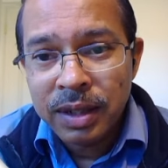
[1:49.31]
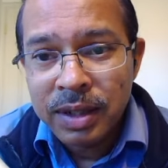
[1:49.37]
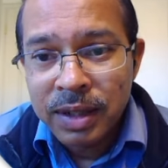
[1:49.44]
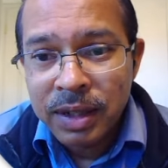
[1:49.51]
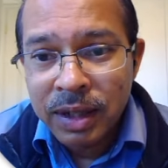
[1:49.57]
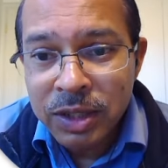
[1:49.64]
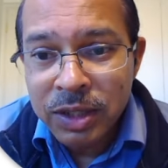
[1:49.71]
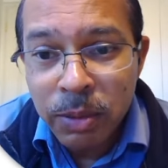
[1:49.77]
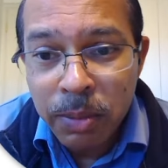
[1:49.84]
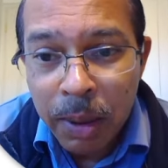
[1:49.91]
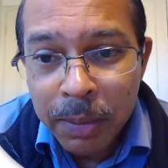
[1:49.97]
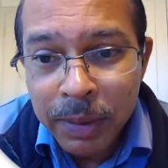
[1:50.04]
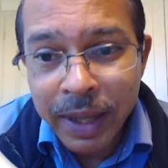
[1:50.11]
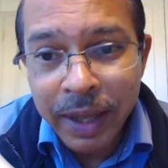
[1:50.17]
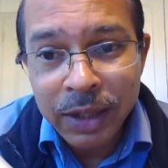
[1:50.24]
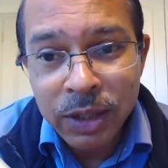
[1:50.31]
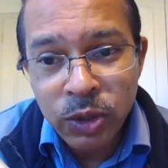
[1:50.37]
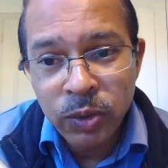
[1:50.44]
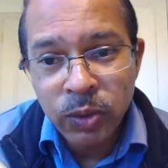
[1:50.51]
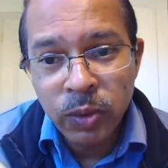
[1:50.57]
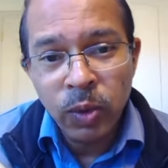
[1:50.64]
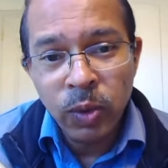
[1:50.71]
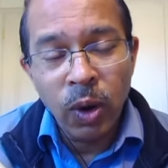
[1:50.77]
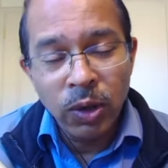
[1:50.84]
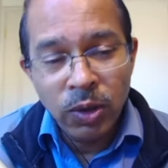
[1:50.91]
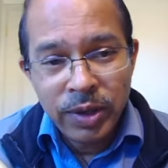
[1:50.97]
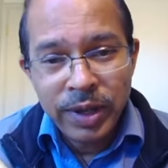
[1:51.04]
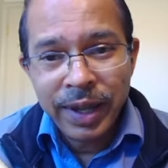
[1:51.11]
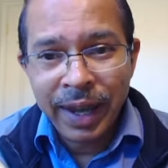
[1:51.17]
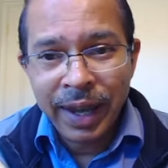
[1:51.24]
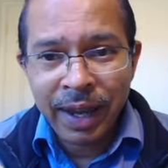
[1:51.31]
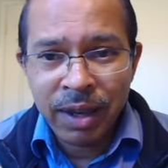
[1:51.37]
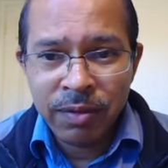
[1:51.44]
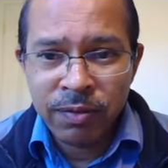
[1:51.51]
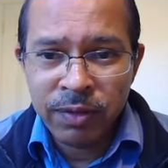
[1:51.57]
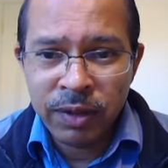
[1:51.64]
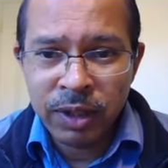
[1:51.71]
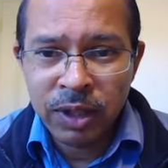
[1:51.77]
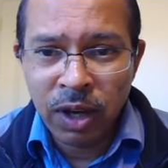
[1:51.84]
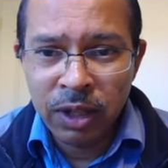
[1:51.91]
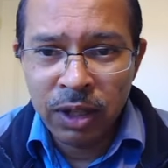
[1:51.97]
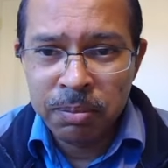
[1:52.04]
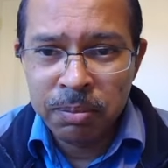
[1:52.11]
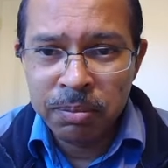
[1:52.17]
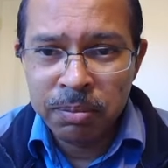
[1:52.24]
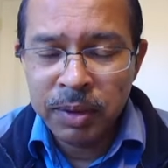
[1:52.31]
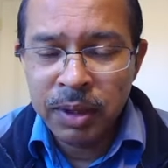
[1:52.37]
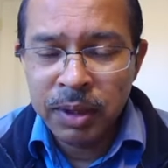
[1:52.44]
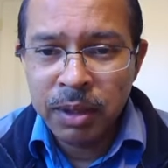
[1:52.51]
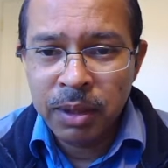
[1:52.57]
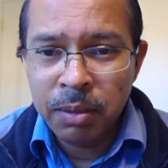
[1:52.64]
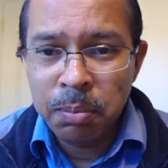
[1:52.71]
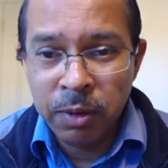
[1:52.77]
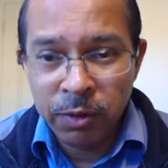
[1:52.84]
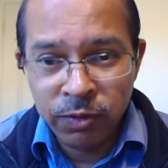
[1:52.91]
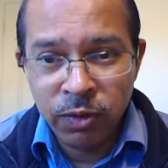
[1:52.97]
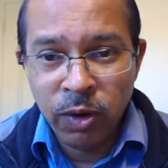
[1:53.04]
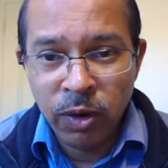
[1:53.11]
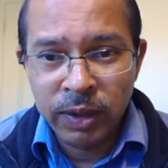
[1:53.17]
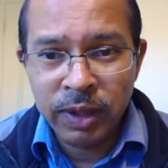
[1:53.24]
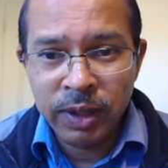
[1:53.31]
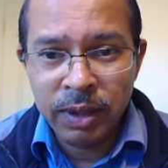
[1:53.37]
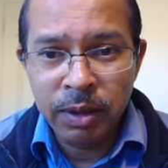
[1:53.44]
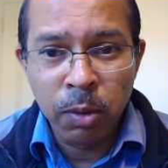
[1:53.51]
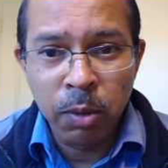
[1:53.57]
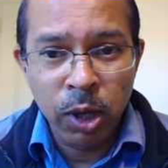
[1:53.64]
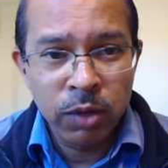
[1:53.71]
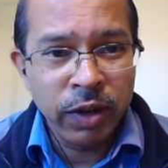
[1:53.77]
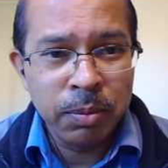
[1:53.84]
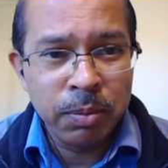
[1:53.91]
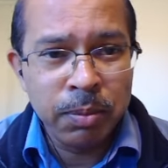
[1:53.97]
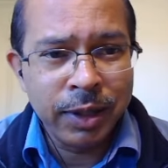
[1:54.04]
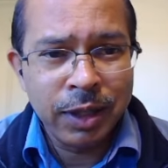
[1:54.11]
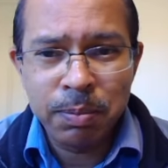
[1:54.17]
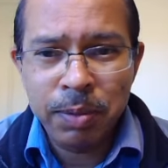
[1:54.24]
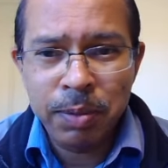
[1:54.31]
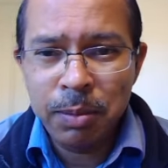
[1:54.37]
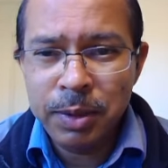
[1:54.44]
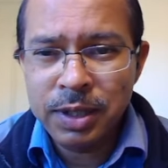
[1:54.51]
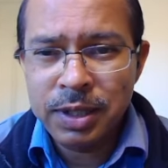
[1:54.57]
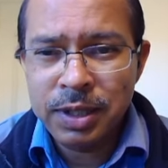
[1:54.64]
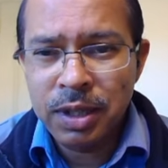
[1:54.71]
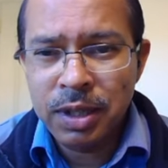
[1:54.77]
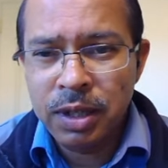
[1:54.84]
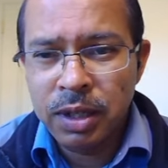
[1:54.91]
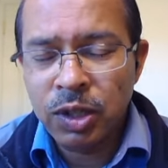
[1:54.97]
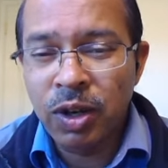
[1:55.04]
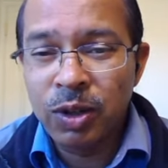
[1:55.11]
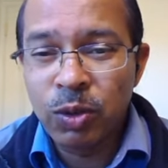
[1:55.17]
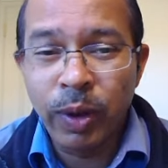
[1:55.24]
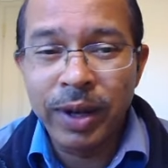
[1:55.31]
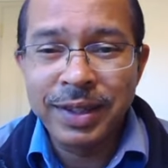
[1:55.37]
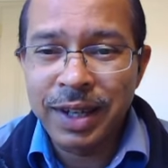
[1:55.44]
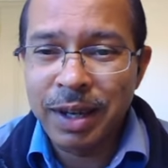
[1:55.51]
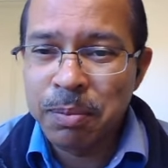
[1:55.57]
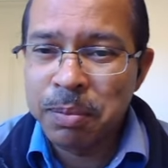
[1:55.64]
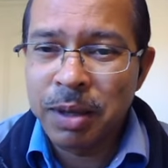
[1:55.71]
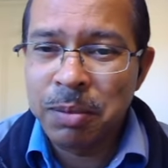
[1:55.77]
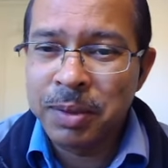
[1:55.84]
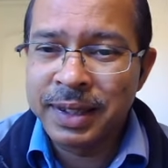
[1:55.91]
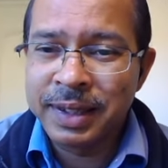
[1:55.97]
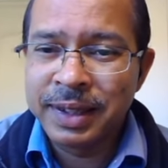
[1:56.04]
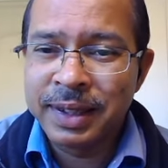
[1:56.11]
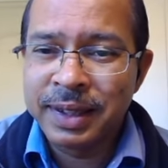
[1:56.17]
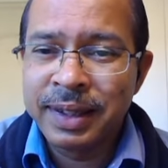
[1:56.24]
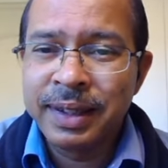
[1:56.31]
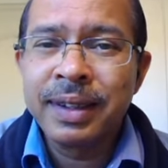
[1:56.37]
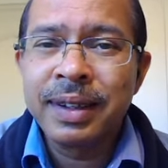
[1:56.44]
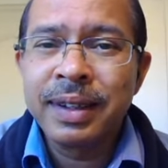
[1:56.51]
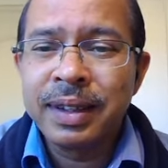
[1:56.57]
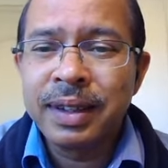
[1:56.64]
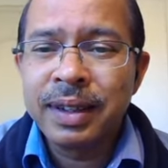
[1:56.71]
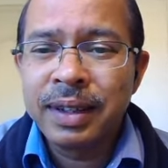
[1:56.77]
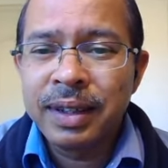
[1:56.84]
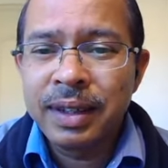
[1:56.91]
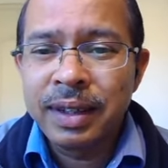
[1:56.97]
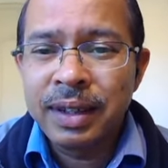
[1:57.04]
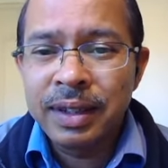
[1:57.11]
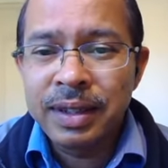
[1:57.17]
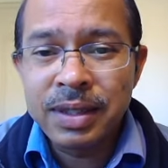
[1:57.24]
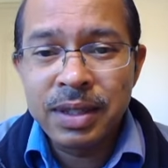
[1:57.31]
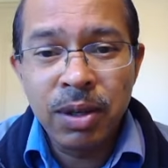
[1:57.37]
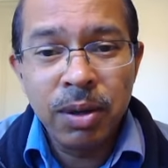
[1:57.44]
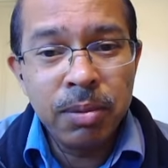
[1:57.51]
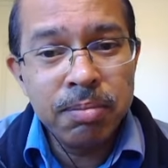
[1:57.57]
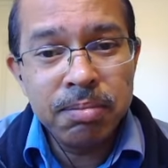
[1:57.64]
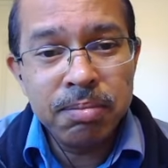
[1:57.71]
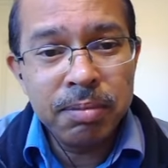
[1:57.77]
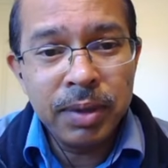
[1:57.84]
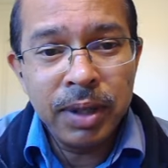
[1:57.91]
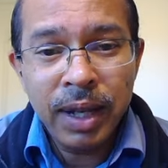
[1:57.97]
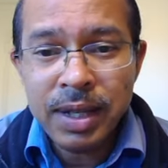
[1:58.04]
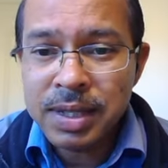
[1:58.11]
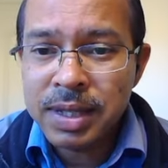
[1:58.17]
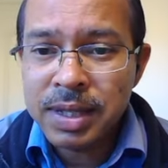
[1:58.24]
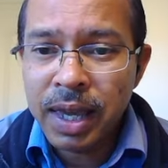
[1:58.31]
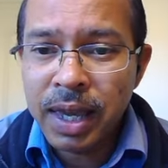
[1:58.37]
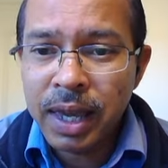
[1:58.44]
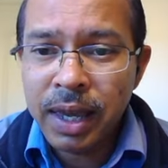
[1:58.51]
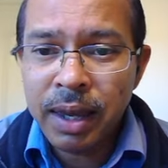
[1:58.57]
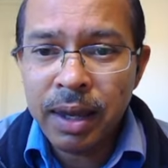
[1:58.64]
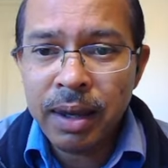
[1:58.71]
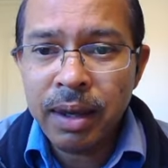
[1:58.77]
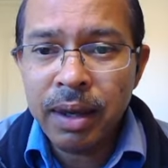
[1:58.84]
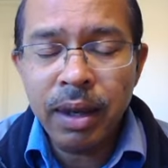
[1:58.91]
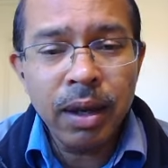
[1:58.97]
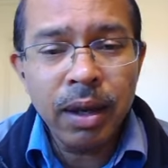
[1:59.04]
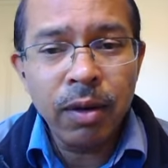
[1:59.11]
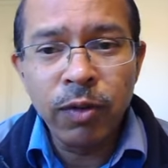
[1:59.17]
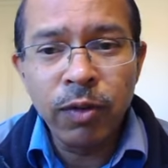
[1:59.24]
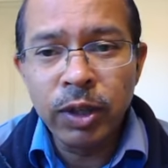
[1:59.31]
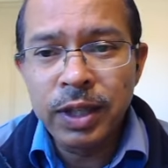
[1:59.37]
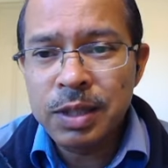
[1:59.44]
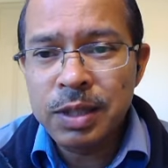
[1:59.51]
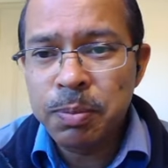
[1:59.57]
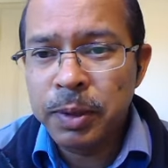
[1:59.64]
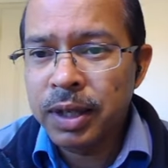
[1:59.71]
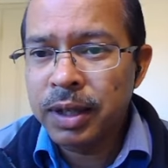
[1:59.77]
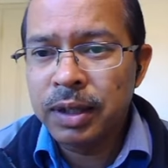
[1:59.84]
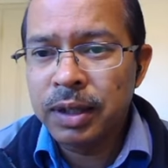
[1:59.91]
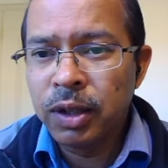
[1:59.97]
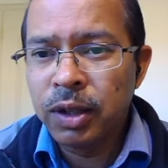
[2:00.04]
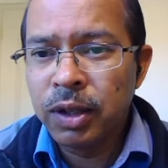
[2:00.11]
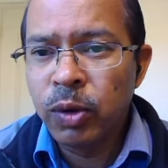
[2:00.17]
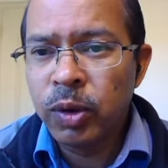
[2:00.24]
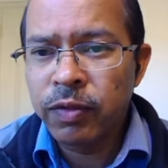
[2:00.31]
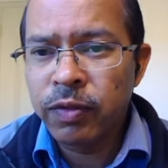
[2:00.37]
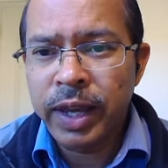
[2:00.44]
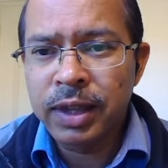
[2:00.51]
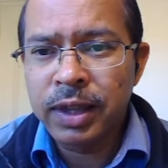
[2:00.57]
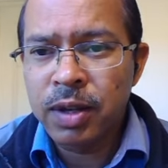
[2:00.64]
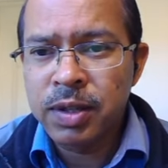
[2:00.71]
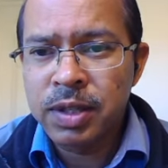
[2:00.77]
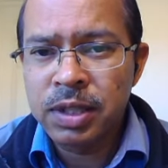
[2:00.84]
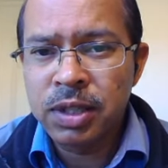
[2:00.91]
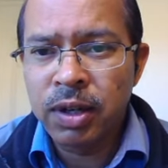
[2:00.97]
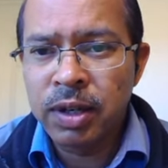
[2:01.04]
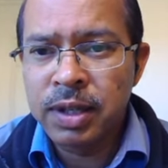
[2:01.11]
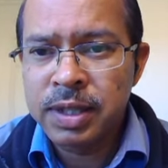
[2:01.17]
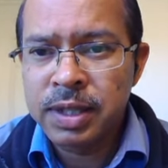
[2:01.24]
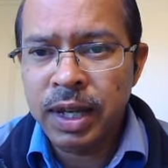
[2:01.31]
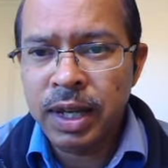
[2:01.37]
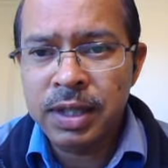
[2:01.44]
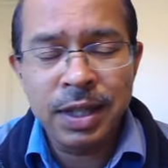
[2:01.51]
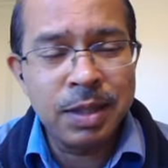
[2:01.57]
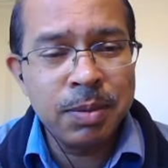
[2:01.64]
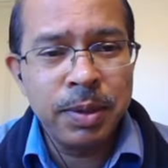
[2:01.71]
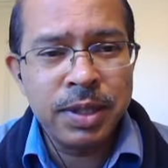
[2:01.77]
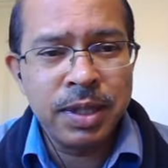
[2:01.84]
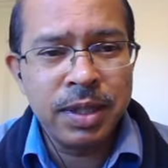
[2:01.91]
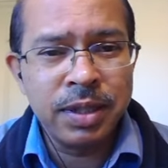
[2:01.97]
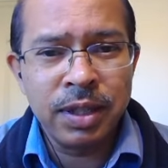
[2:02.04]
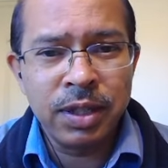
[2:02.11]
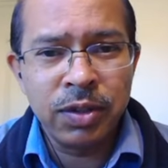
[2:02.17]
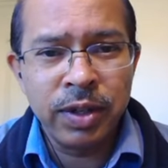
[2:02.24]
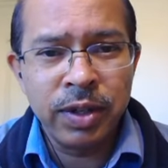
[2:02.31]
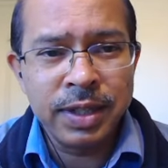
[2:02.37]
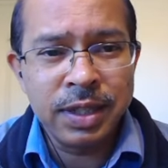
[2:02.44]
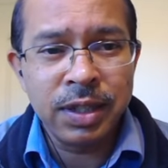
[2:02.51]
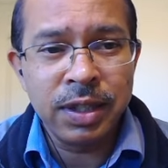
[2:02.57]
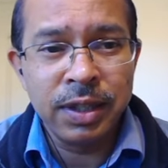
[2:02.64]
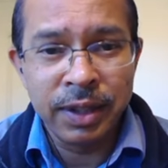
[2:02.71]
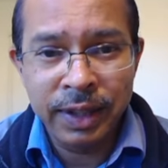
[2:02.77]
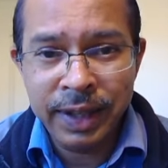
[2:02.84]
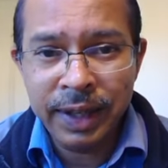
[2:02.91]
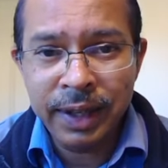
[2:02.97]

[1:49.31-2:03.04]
So remember that you already have a column before the modified monthly payment called one-time payment. So let's say for this particular loan of $8,000 at 6% interest yearly,